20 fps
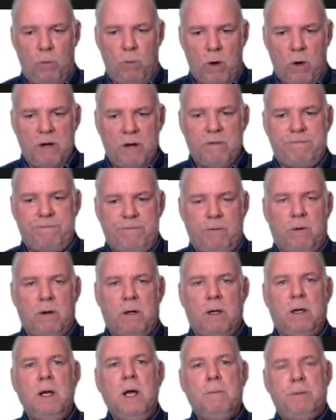
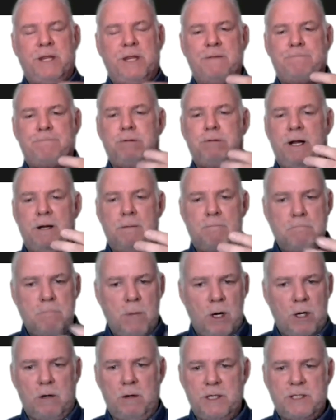1-4, but they played a
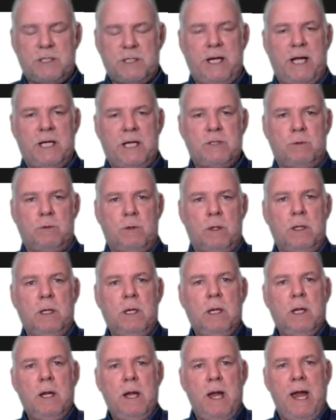murderous schedule.
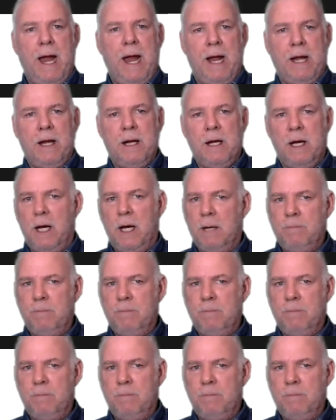And